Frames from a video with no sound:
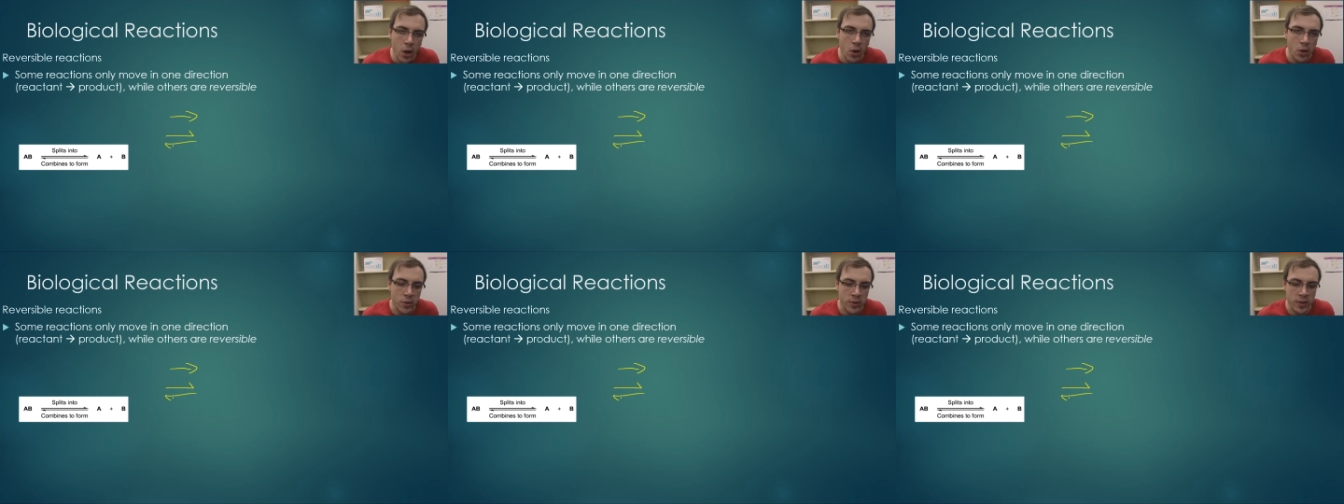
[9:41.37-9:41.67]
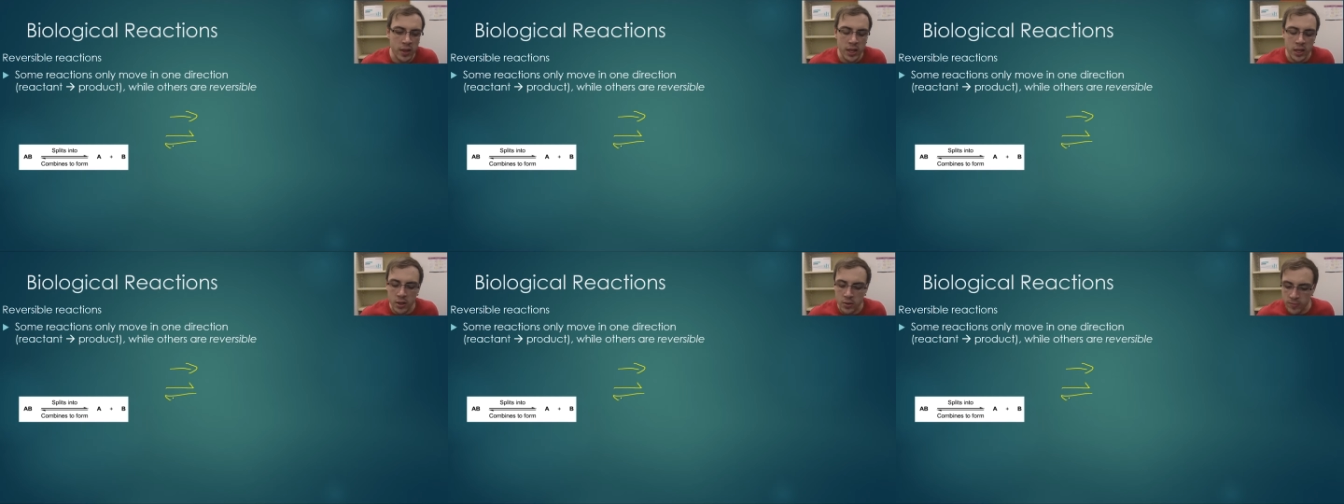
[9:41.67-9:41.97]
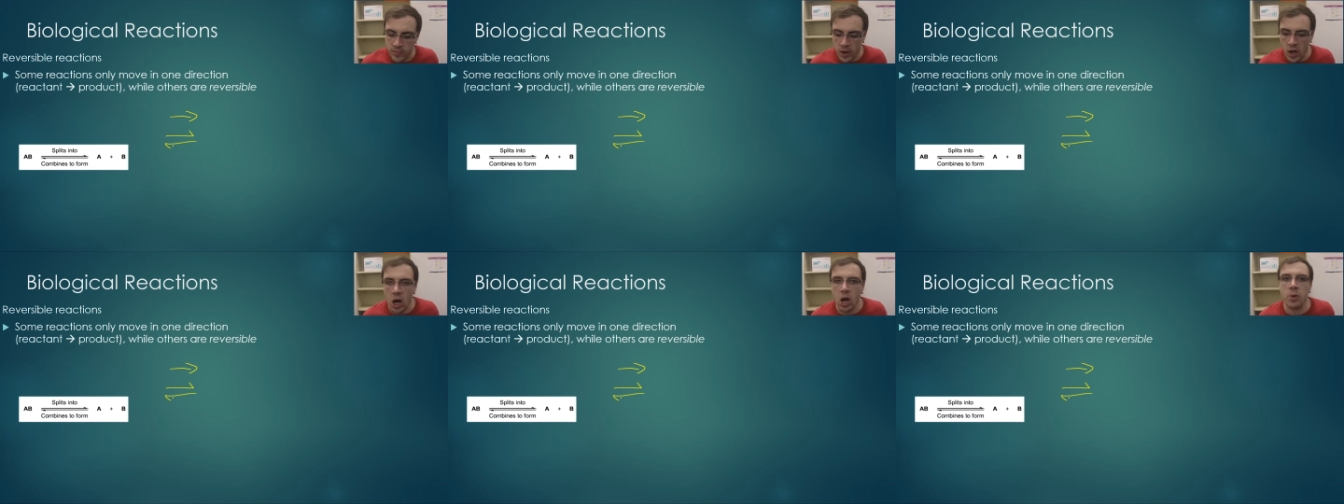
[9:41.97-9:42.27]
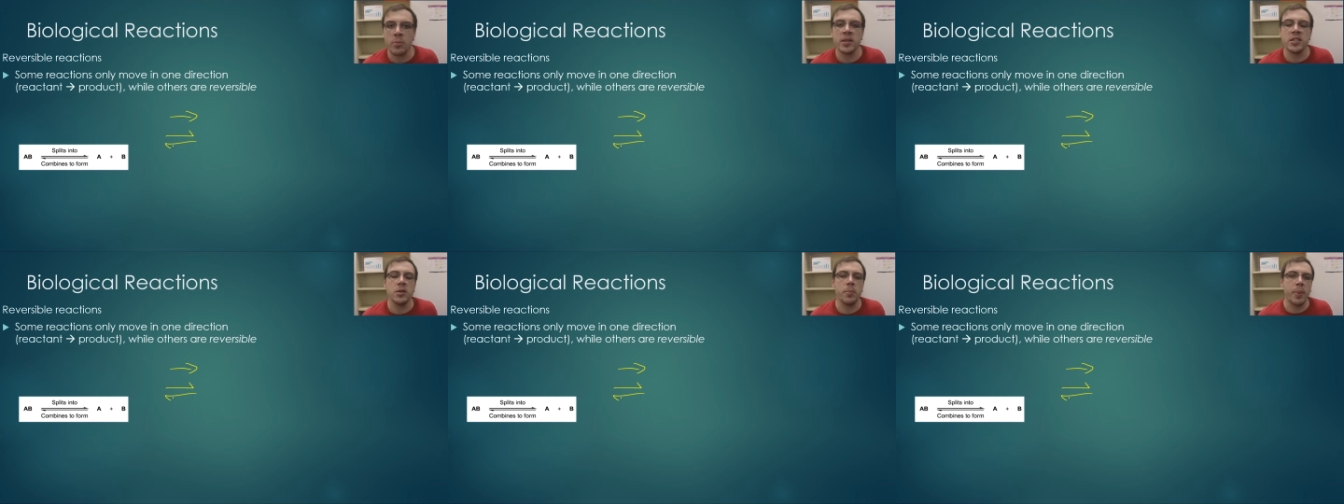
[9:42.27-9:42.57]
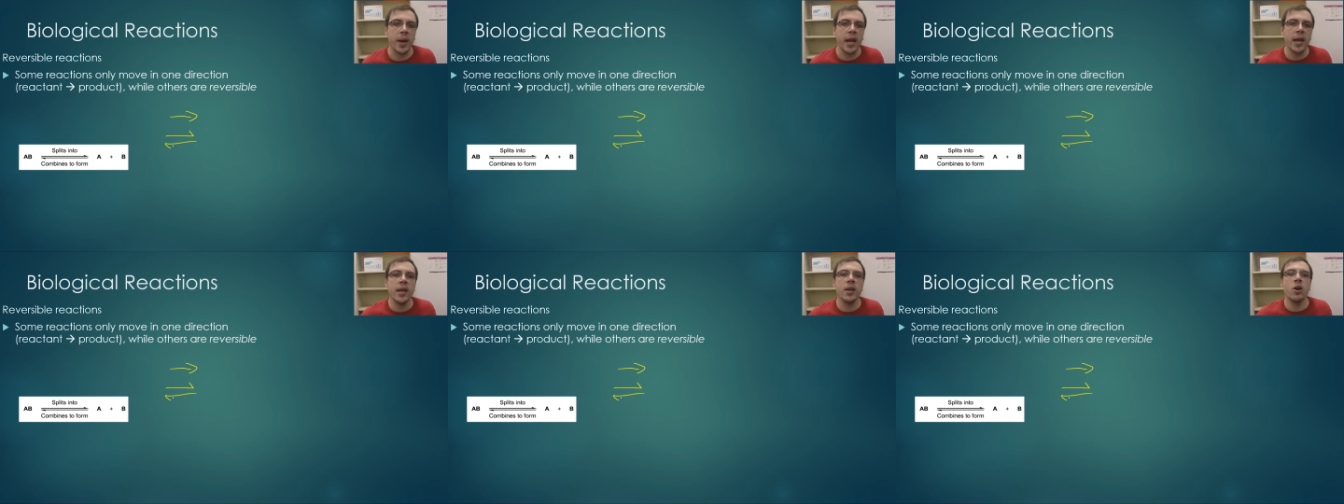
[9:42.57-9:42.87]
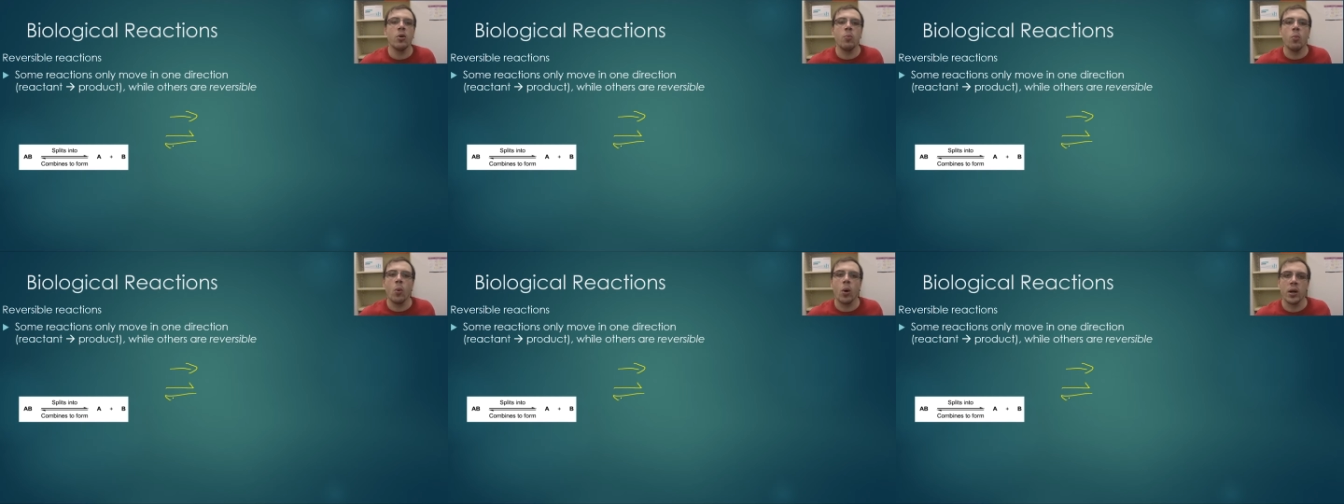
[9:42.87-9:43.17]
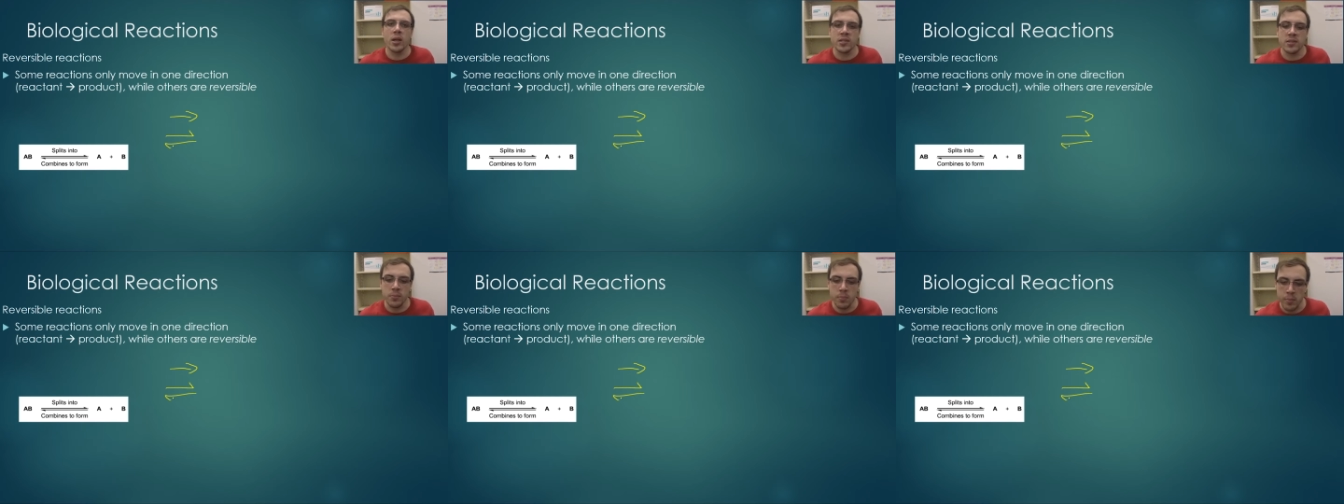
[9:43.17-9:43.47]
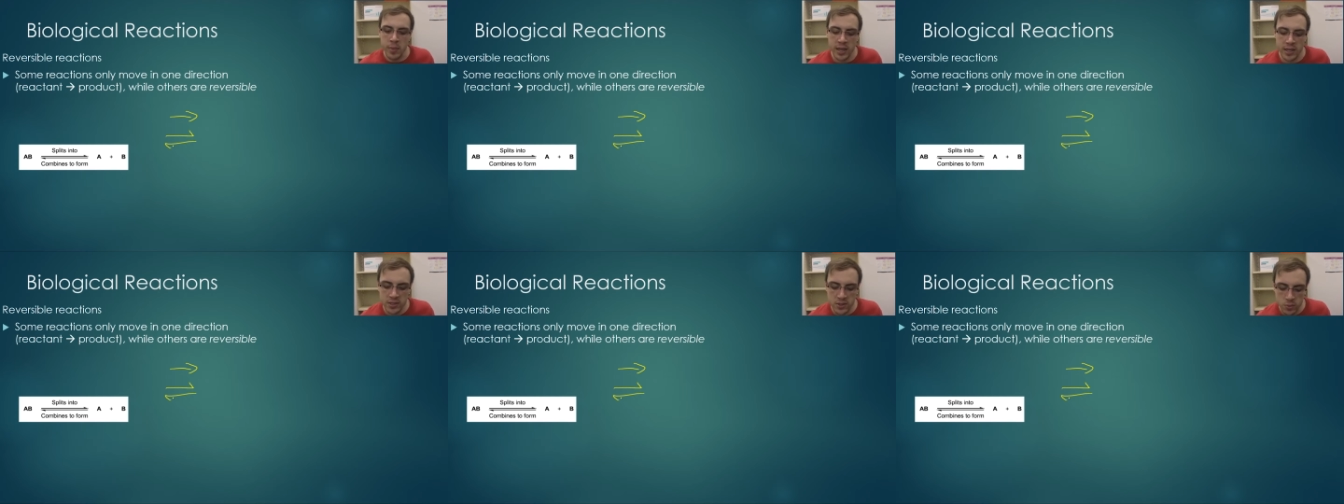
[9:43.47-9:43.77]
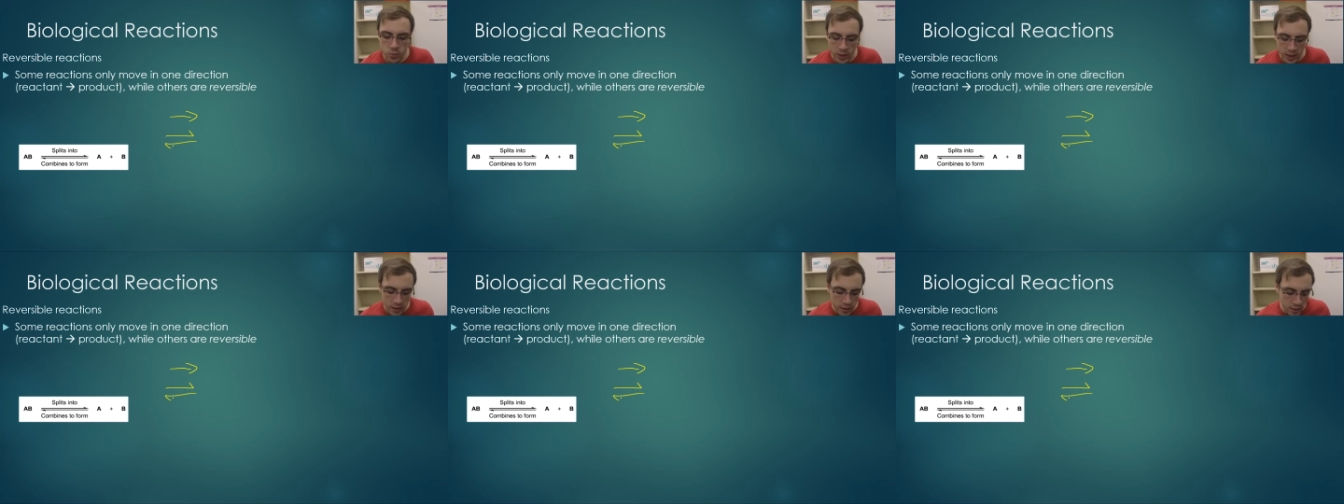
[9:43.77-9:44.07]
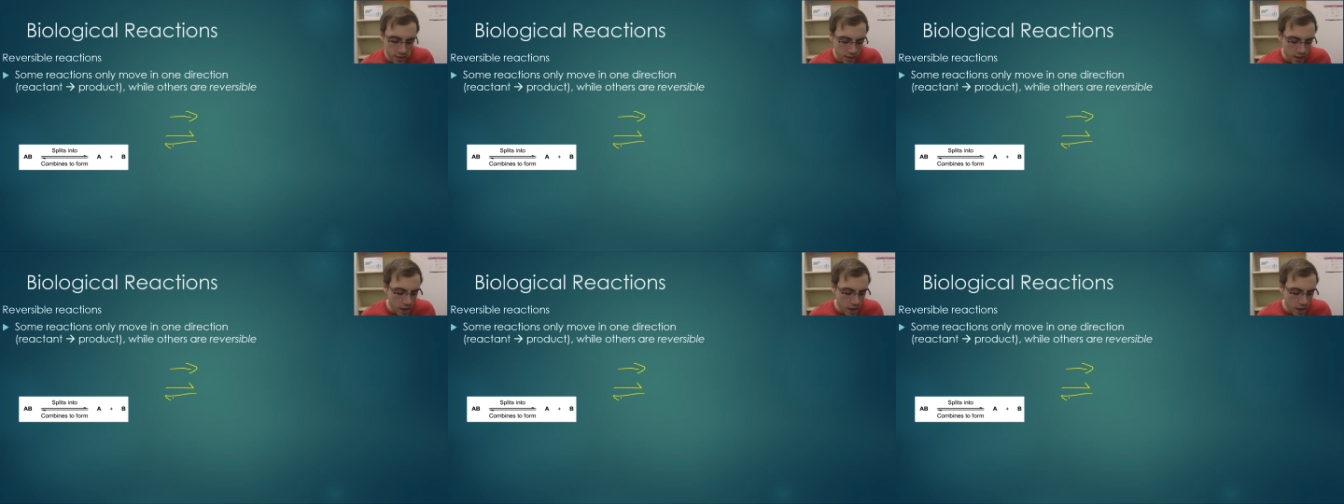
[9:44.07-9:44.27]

on the environment, depending on what it's mixed with,